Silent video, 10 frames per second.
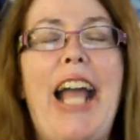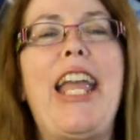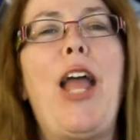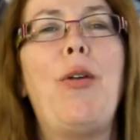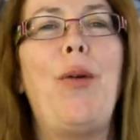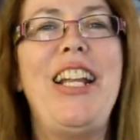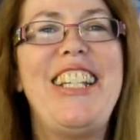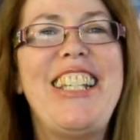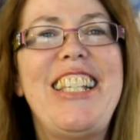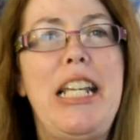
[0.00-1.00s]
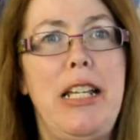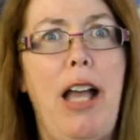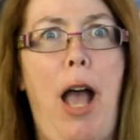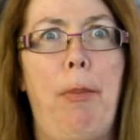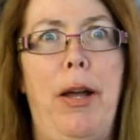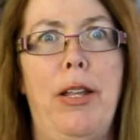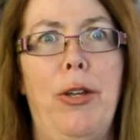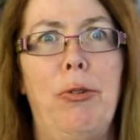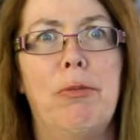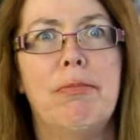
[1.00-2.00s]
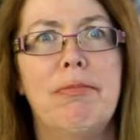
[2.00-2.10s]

I can't wait to see. How about you?